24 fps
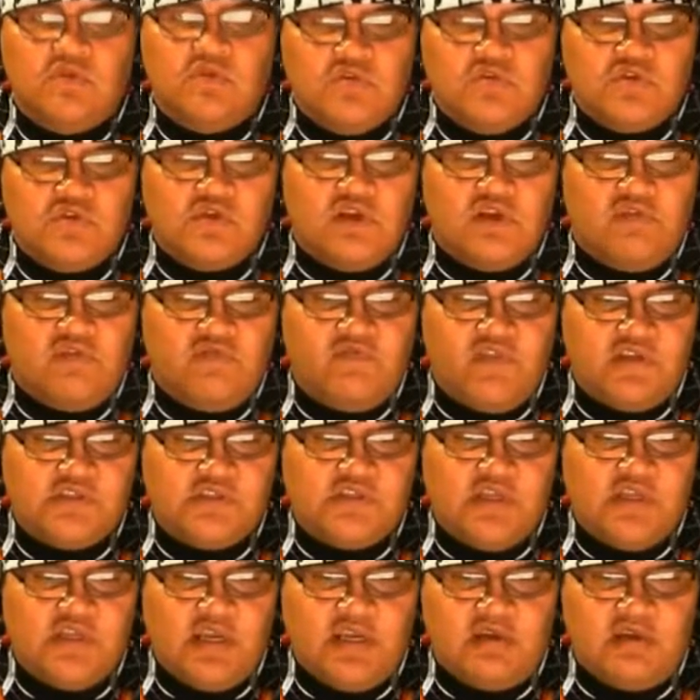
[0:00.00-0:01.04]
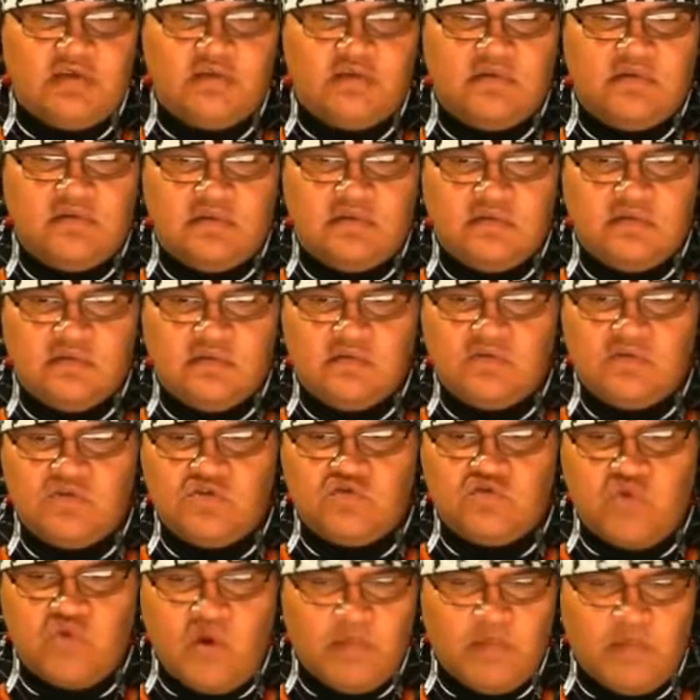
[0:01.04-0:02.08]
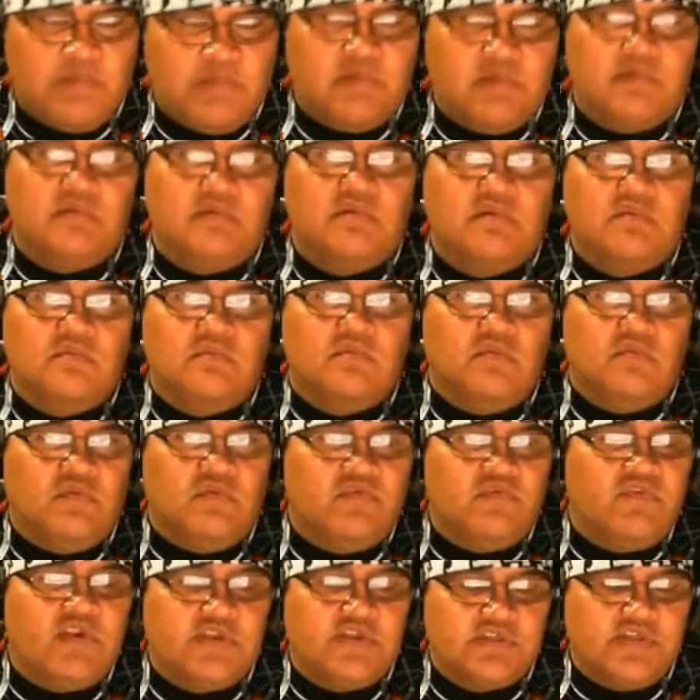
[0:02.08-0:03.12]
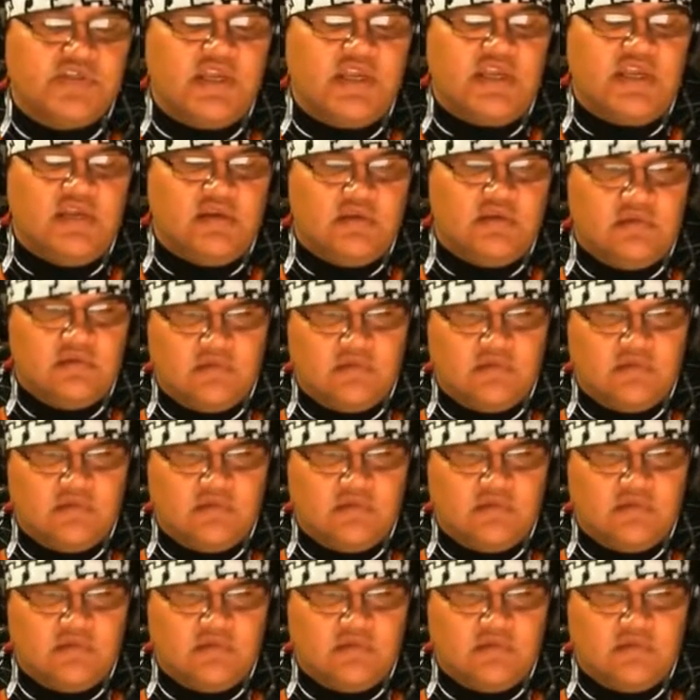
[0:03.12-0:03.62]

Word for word: Who's going to fix that? Trump will fix that.